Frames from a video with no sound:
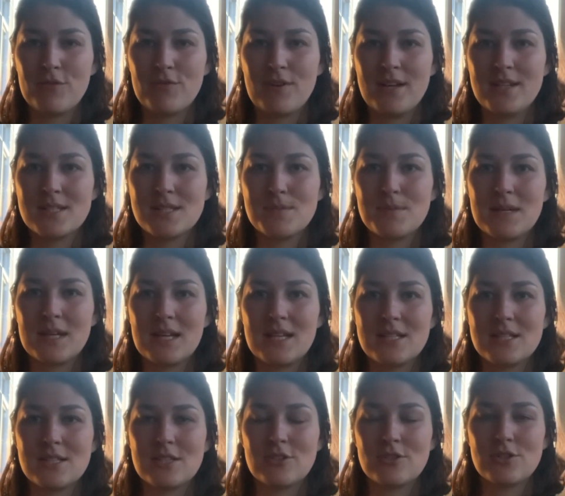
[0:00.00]
friends
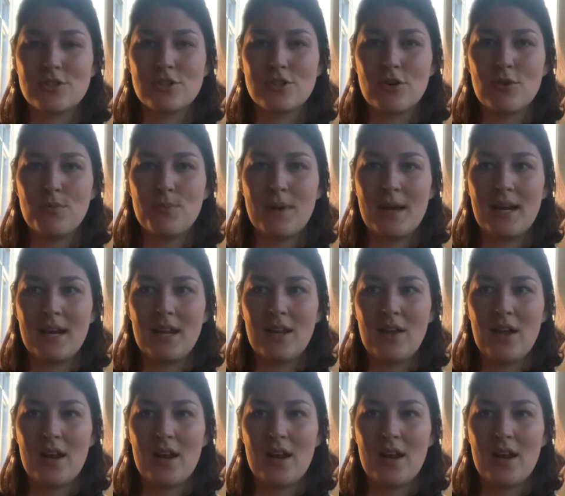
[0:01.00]
because there's so many,